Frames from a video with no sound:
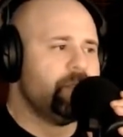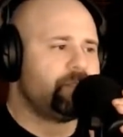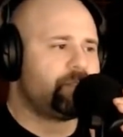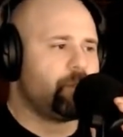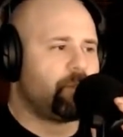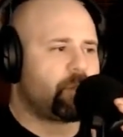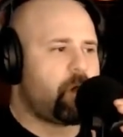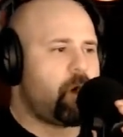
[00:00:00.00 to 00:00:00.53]

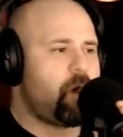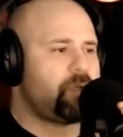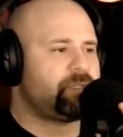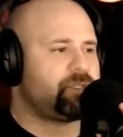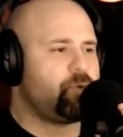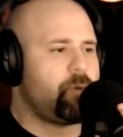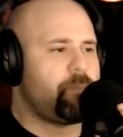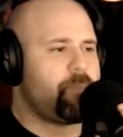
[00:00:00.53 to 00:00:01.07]
So the
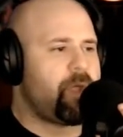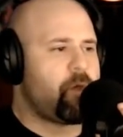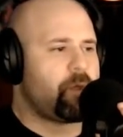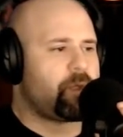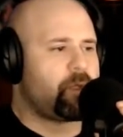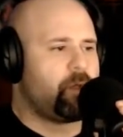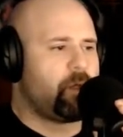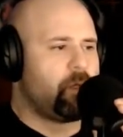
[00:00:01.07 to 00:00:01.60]
cost to
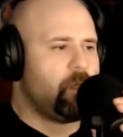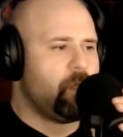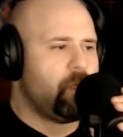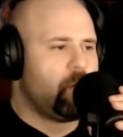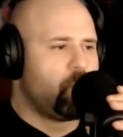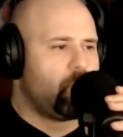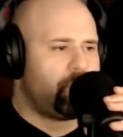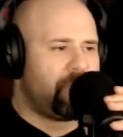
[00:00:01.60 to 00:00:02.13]
America
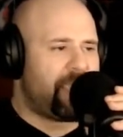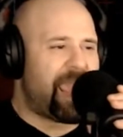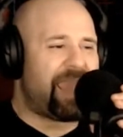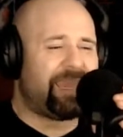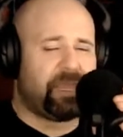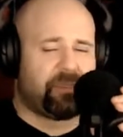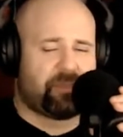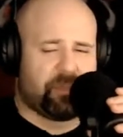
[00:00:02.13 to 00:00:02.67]
would be
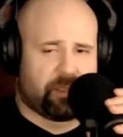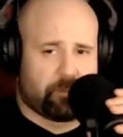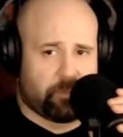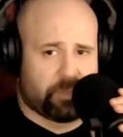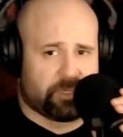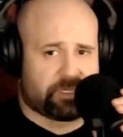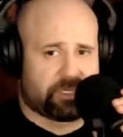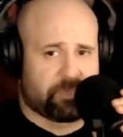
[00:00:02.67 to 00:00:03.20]
anything
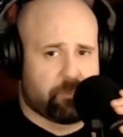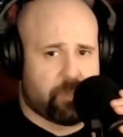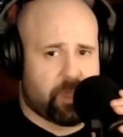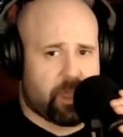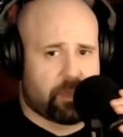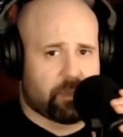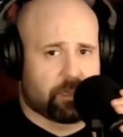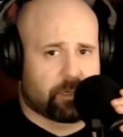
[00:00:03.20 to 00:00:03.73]
but
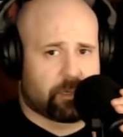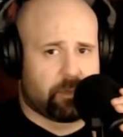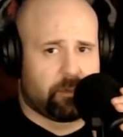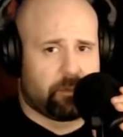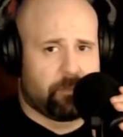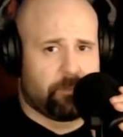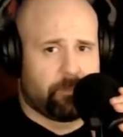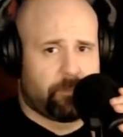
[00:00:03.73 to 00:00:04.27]
symbolic.